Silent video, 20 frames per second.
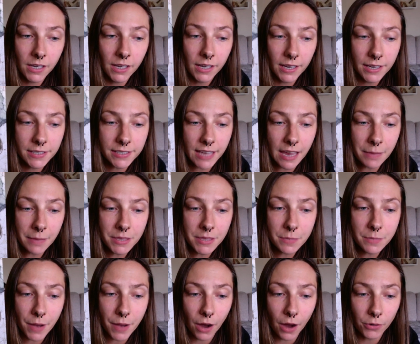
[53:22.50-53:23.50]
Examine
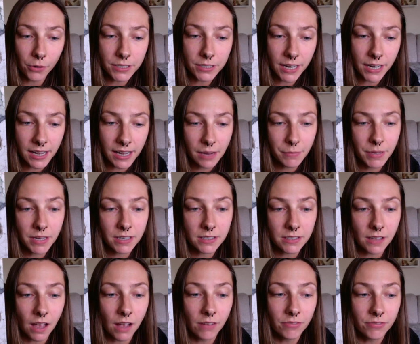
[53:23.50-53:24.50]
the power
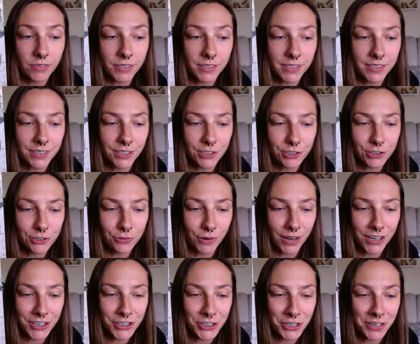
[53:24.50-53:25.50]
dynamics of this
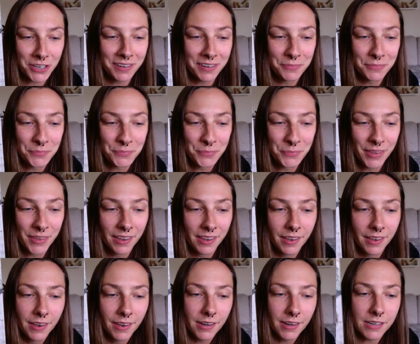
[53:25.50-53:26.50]
situation.
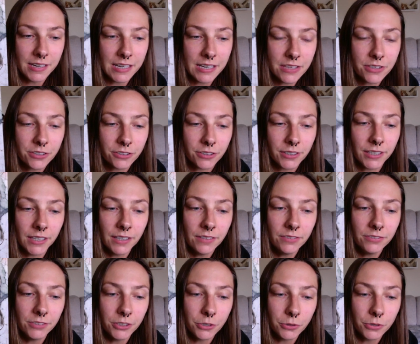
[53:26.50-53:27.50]
Neither
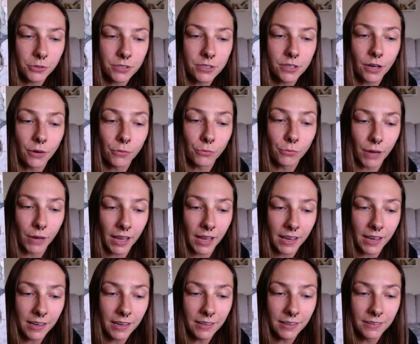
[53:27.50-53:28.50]
give yours
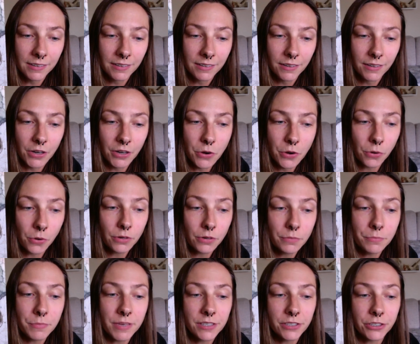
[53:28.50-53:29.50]
away nor
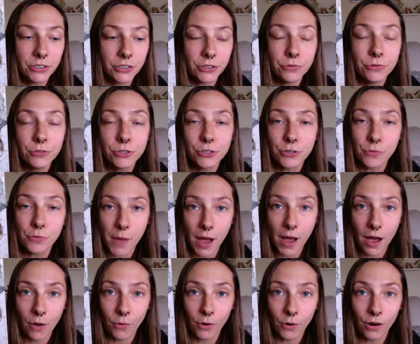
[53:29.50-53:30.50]
misuse your
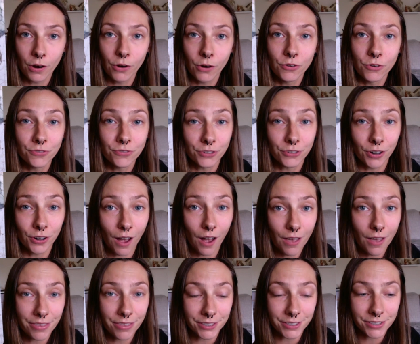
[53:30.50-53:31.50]
power over
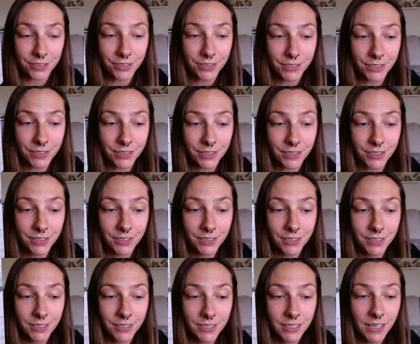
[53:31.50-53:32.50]
others.
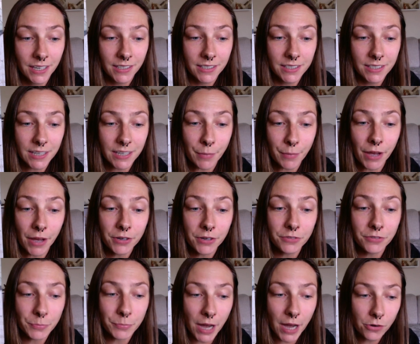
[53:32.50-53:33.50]
Step out
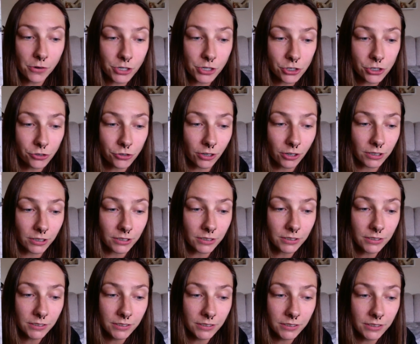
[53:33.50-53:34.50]
of a power
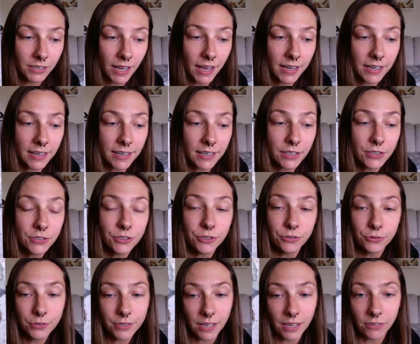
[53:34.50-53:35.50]
struggle and
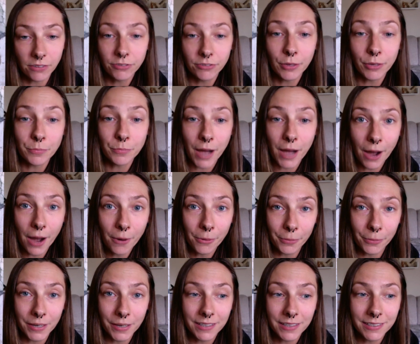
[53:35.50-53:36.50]
into
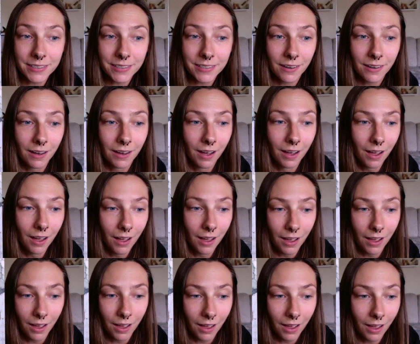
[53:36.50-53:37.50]
self-empowerment.
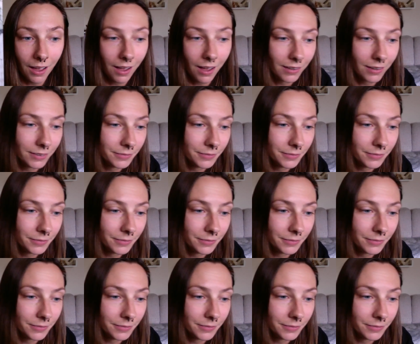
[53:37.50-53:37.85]
Ah!